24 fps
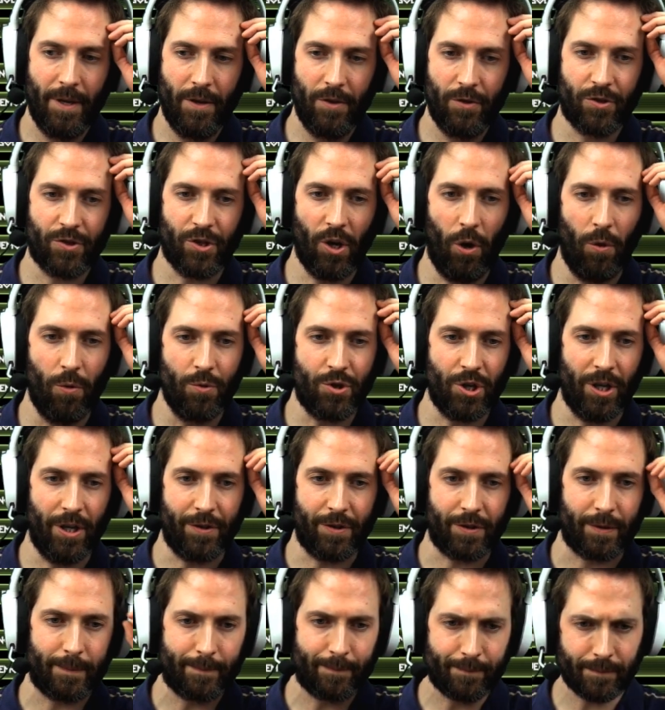
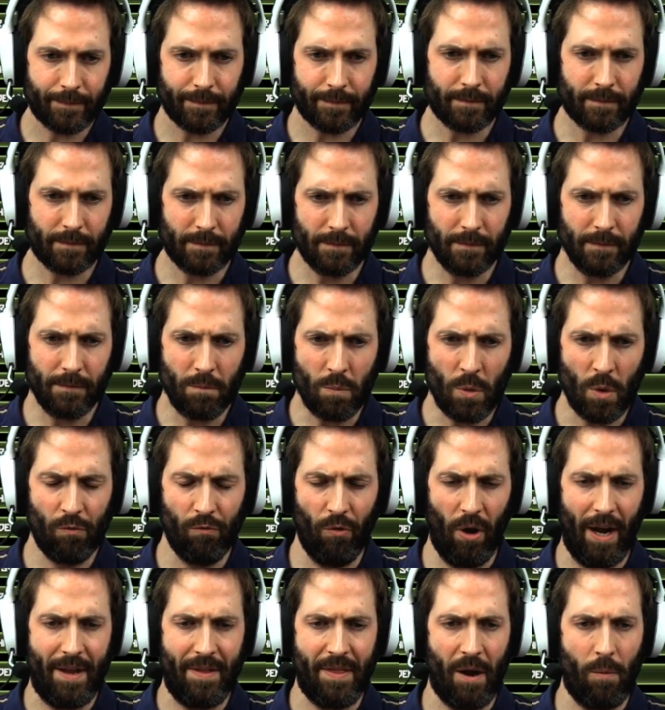soldiers.
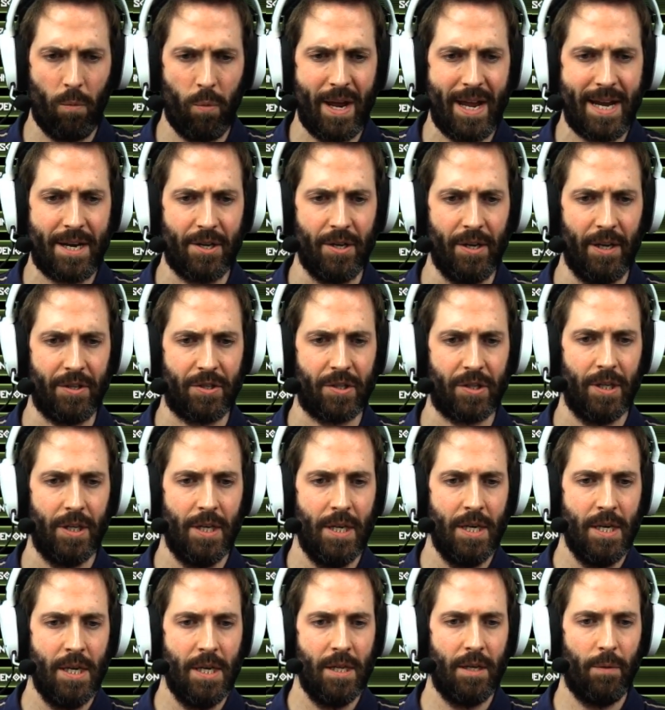Right, their weakness.
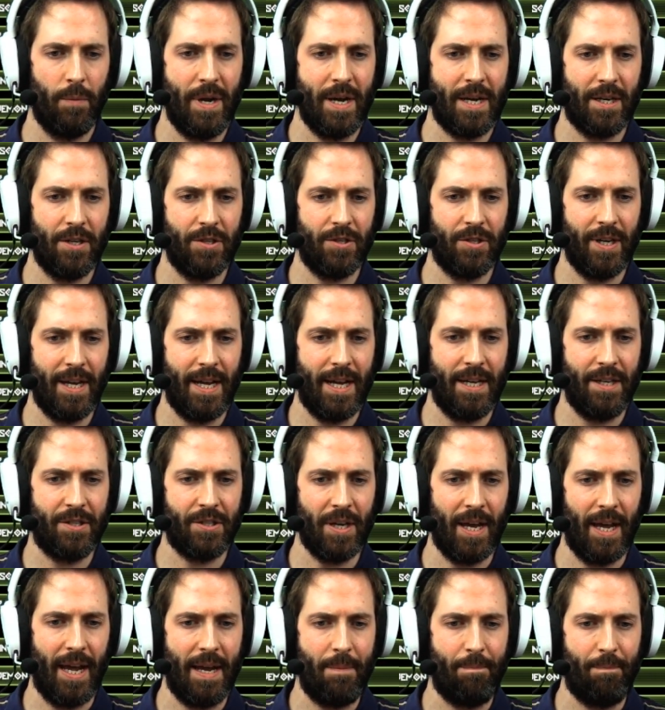The weakness is
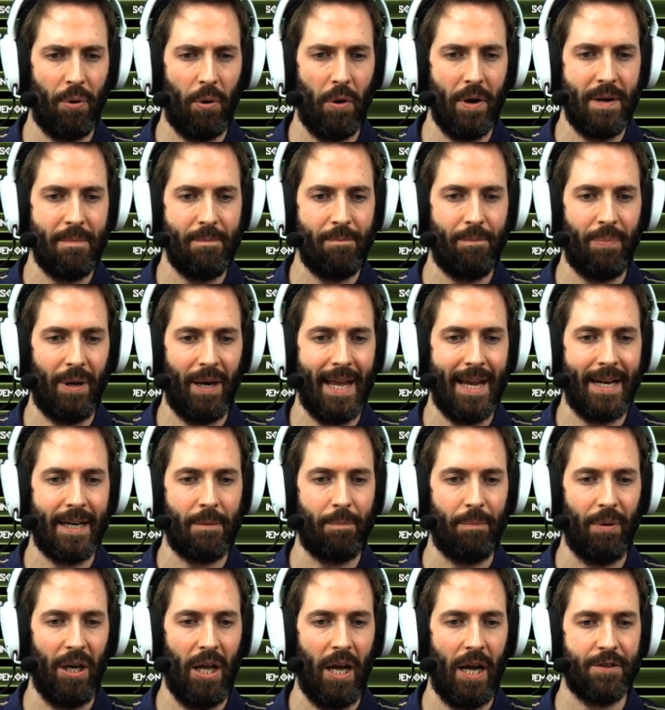a point-blank
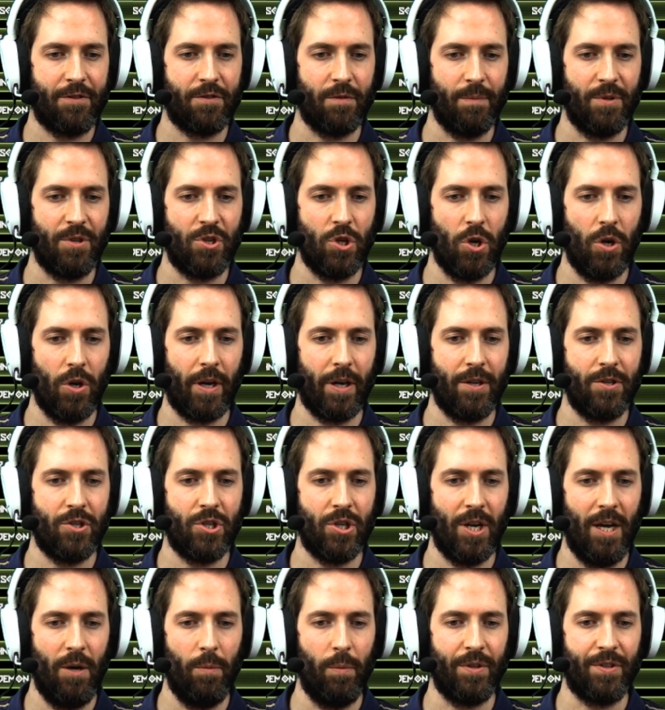blast from a shotgun
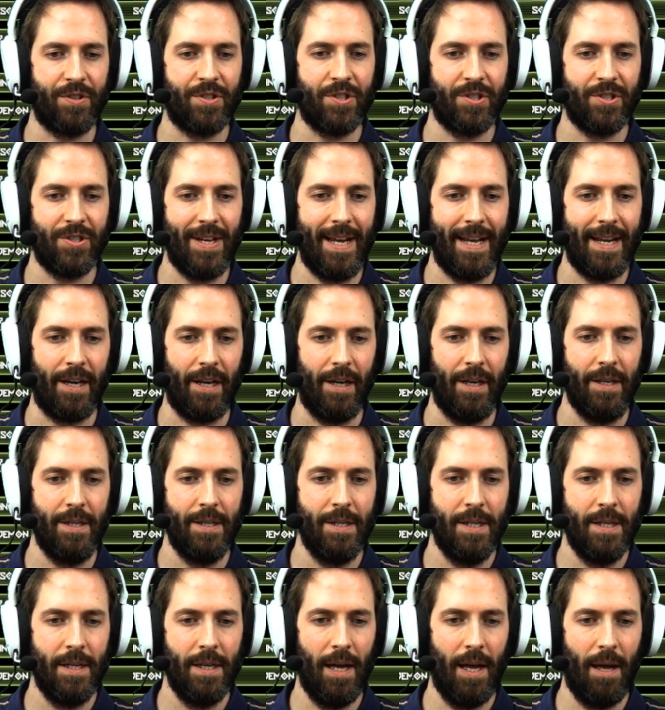shell will stagger
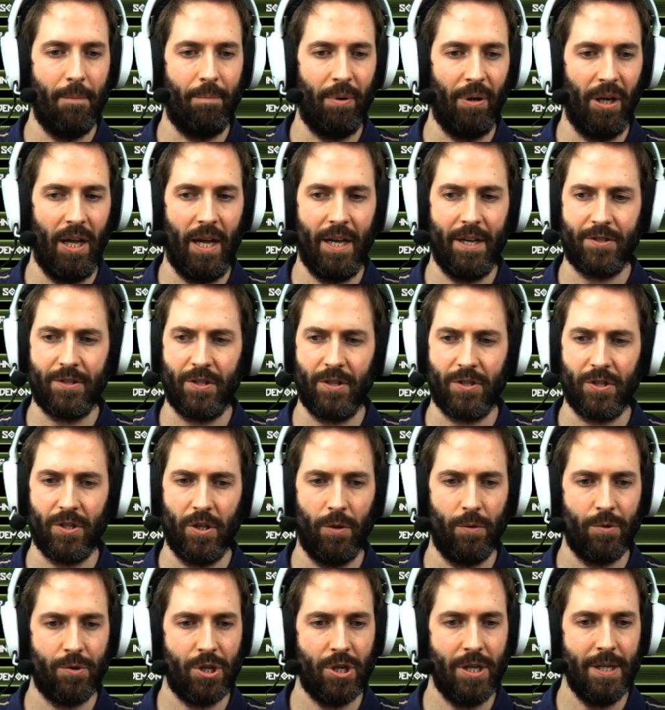a blaster
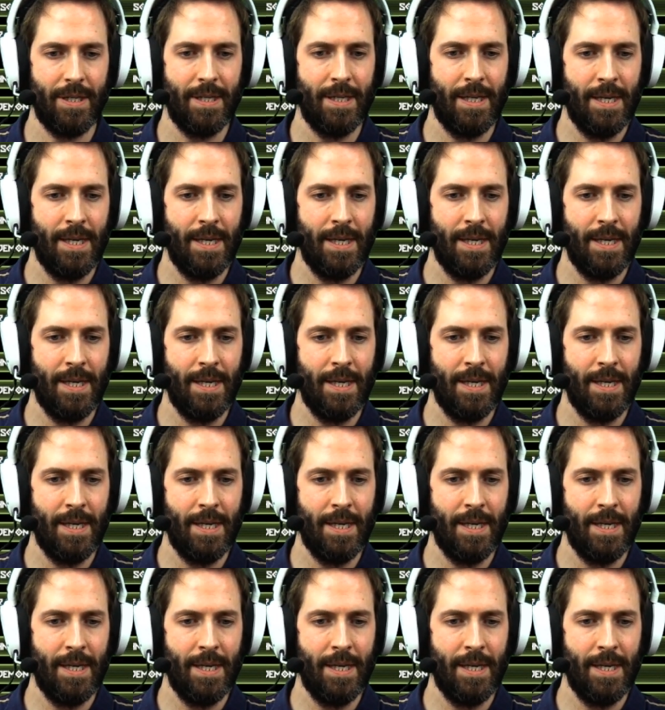soldier.